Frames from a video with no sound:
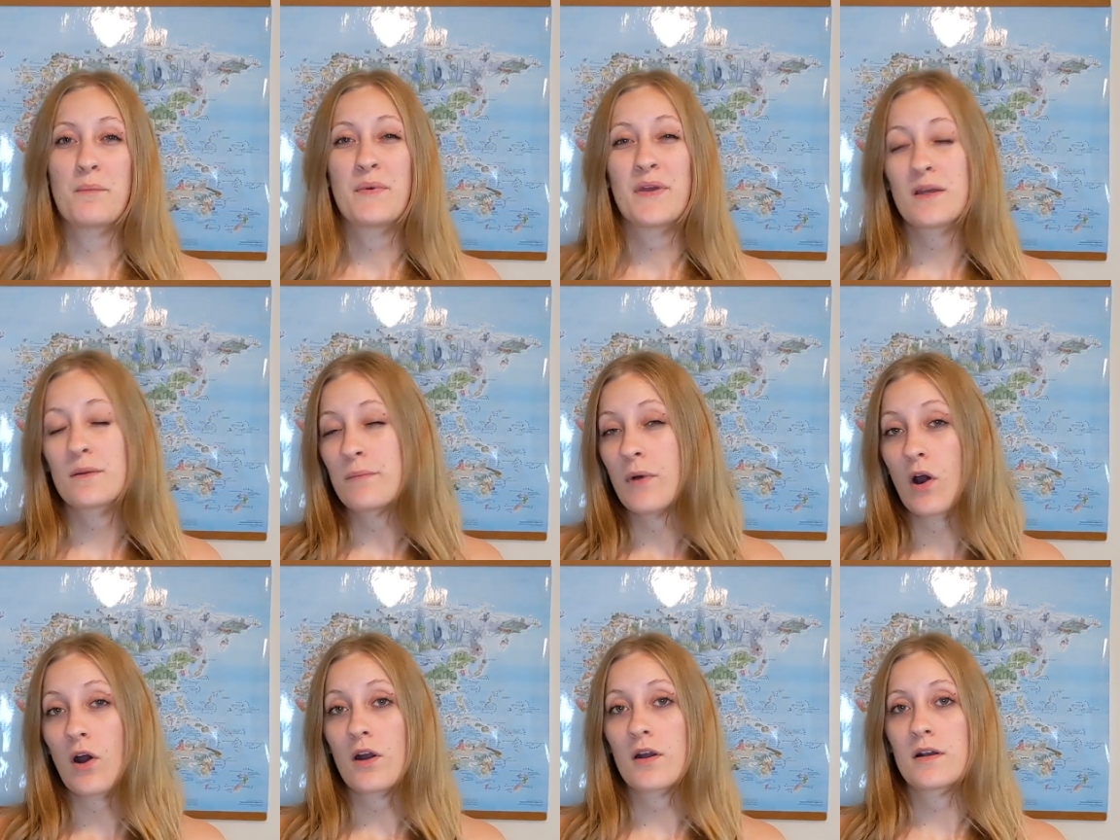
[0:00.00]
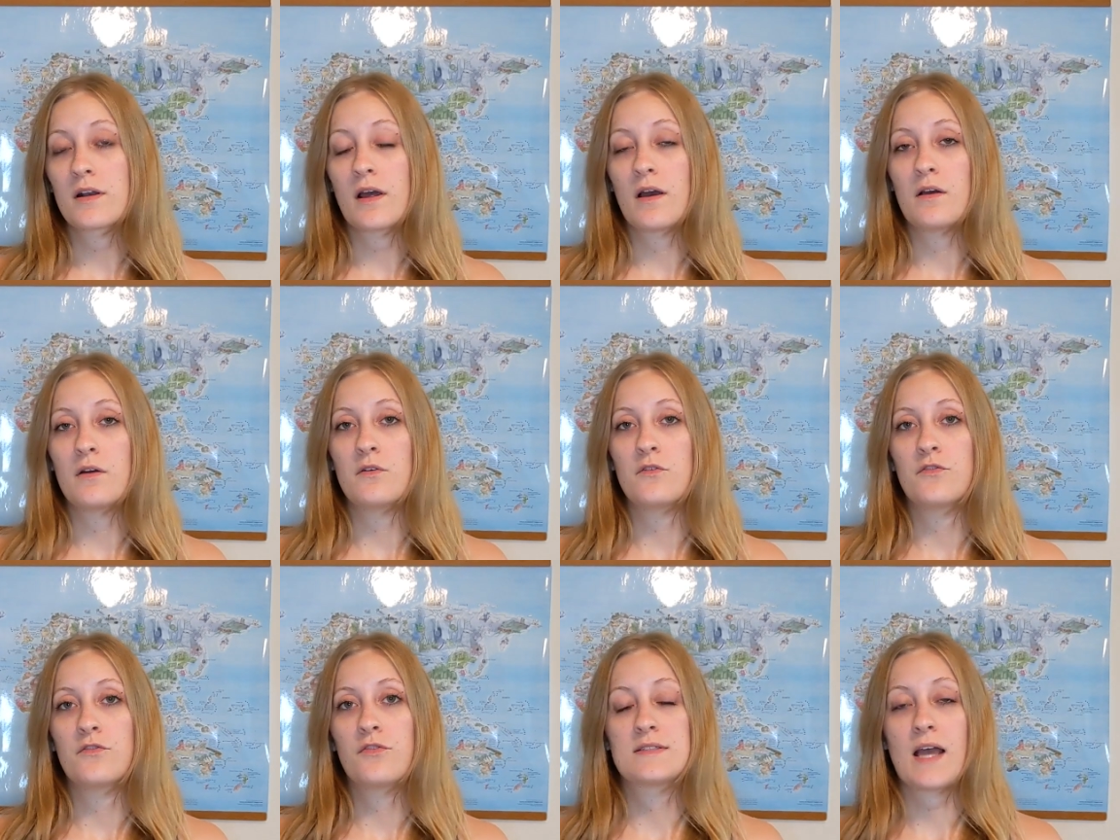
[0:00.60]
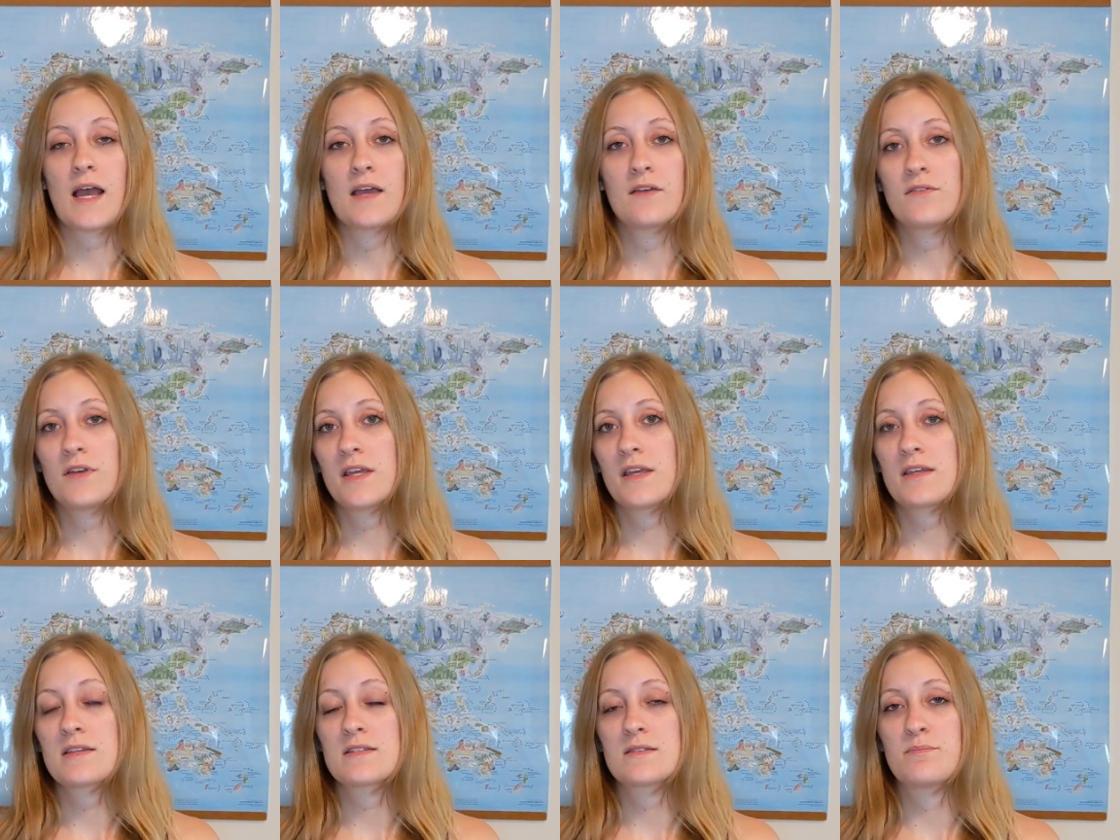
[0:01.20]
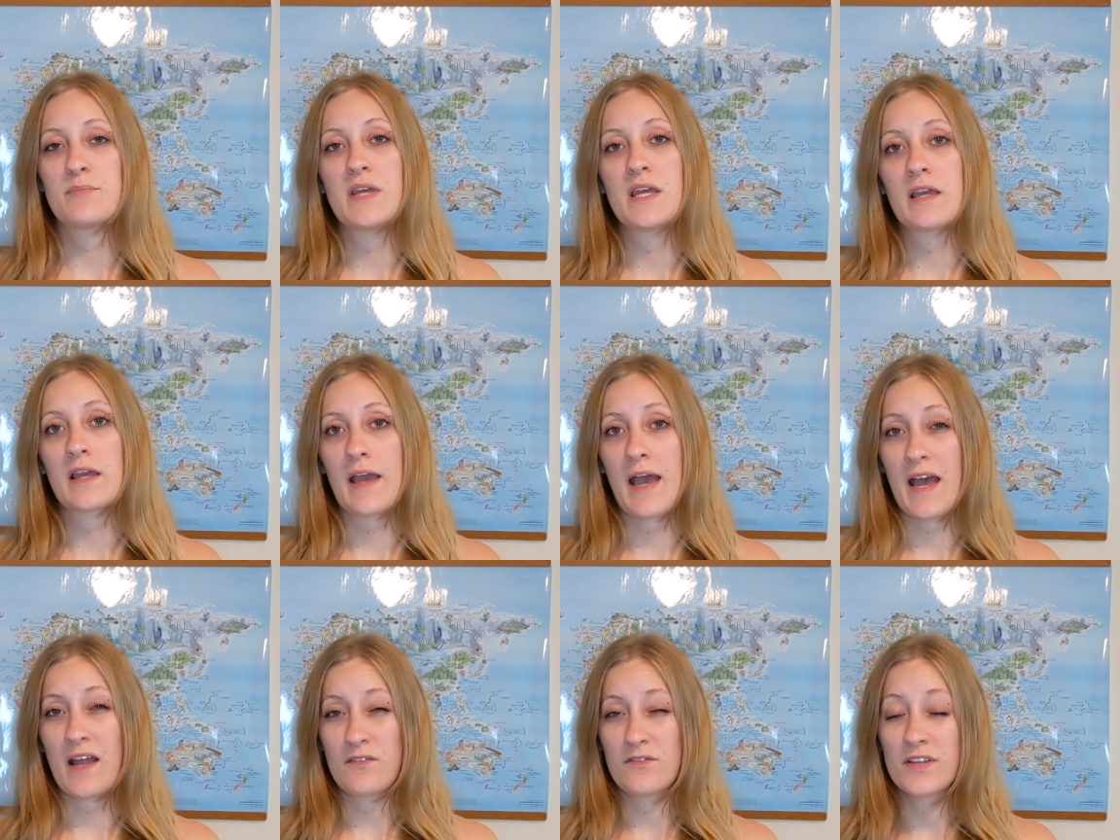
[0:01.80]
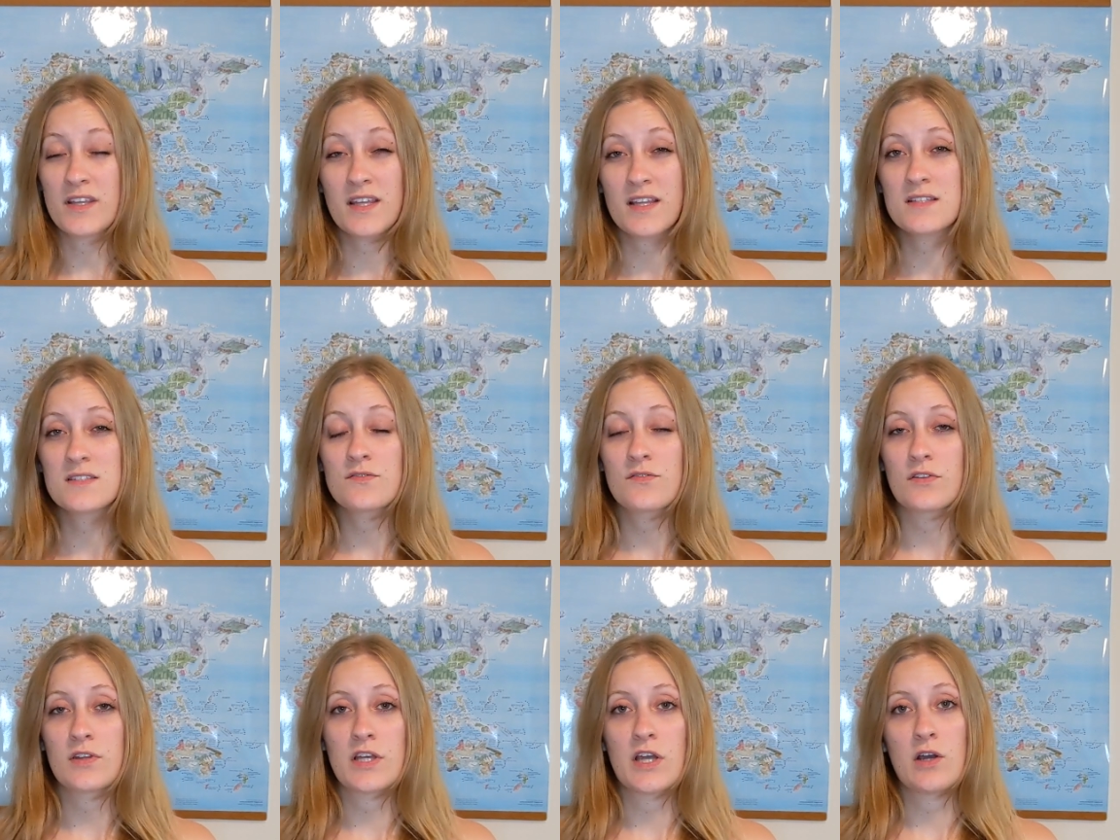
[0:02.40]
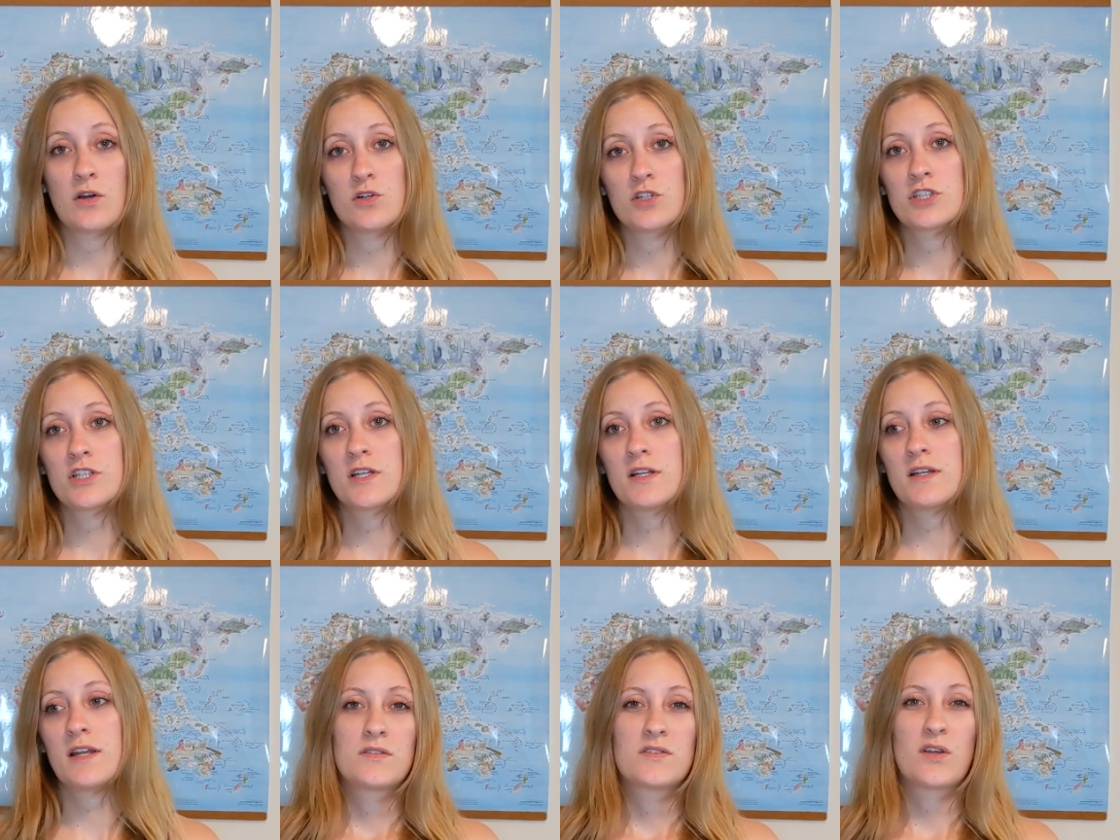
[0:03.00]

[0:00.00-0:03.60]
big part of diving is being advocates for the ocean,